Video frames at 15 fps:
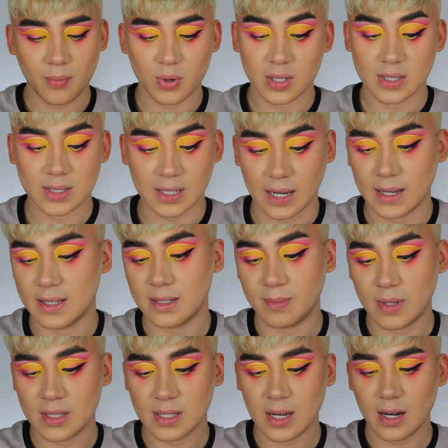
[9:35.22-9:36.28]
precise
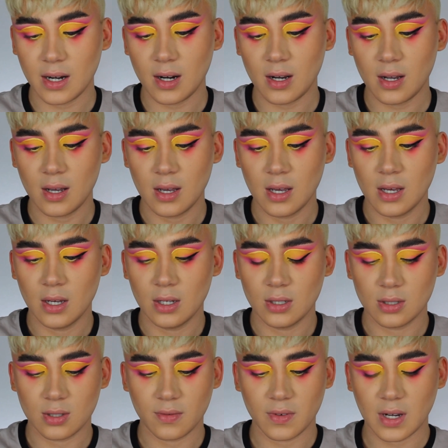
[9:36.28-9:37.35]
mascara.
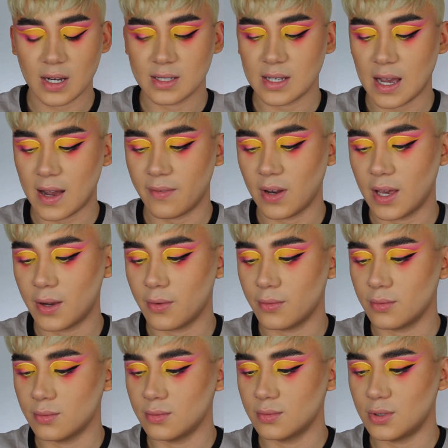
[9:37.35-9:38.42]
So if you guys have like,
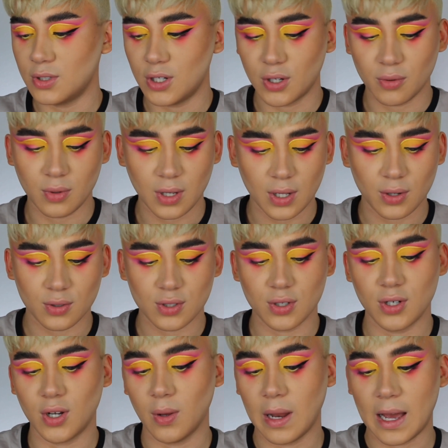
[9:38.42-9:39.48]
you know, little to
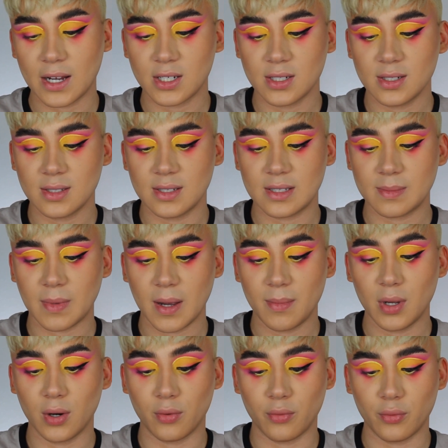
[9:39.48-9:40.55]
no lashes, this might
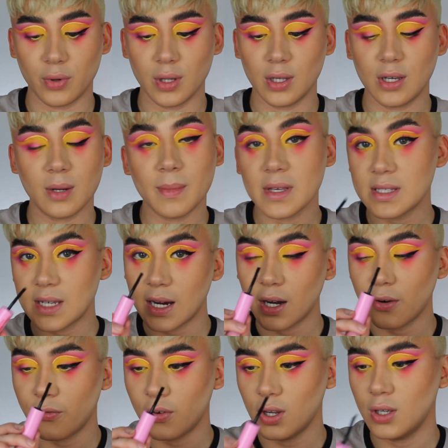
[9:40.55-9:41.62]
be a really good
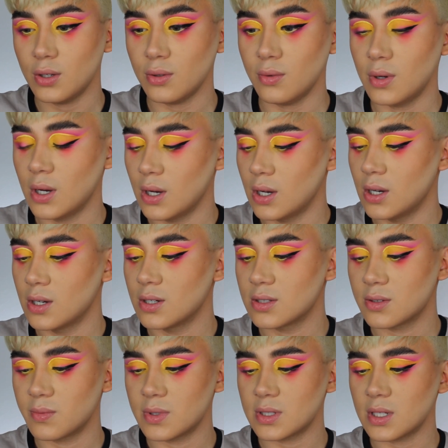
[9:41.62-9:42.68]
mascara for you.
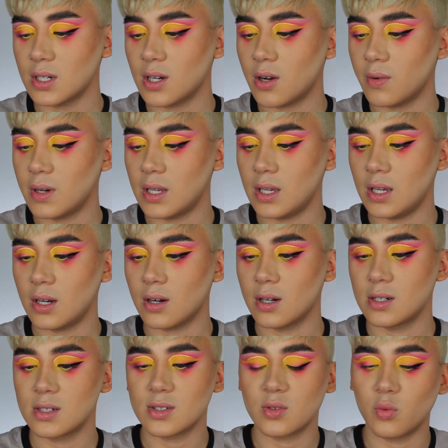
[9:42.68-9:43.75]
So we're just gonna go in here
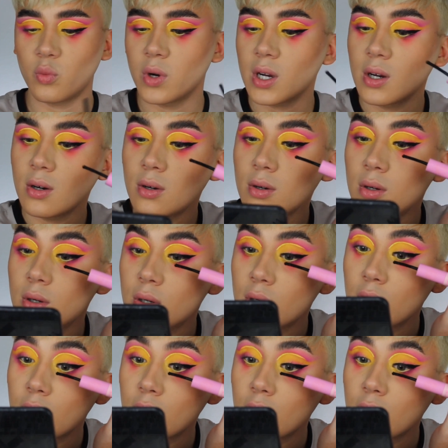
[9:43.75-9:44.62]
and just wiggle